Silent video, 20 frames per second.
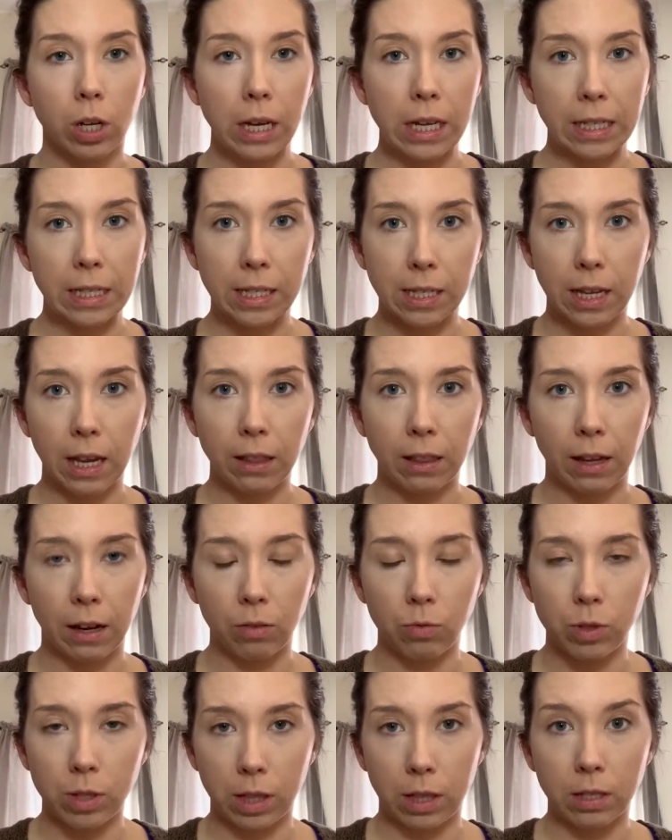it said that
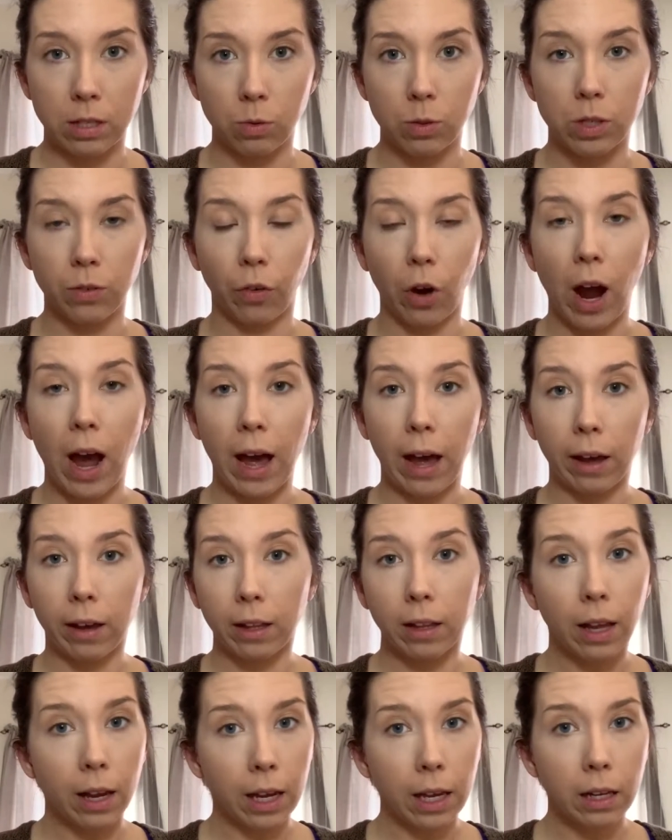this was for
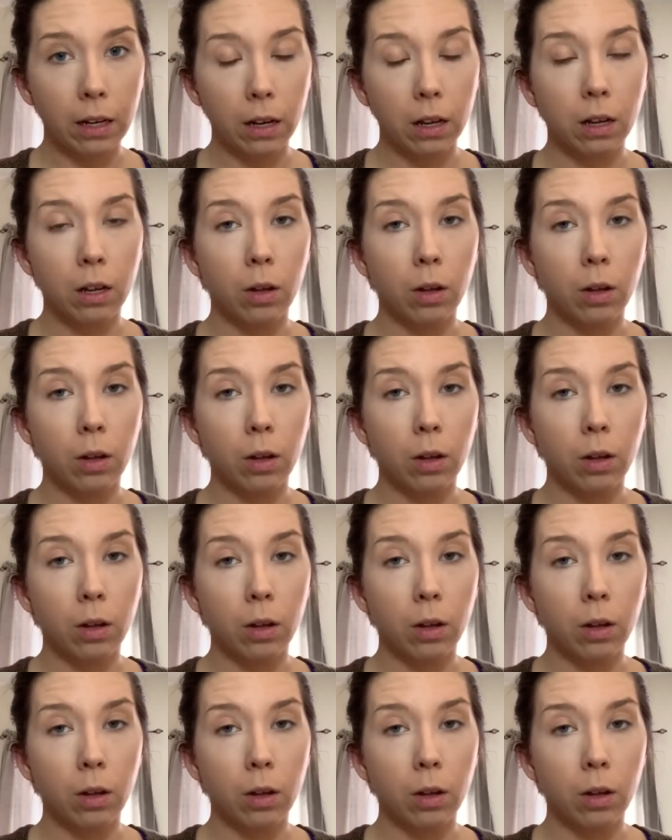highlight,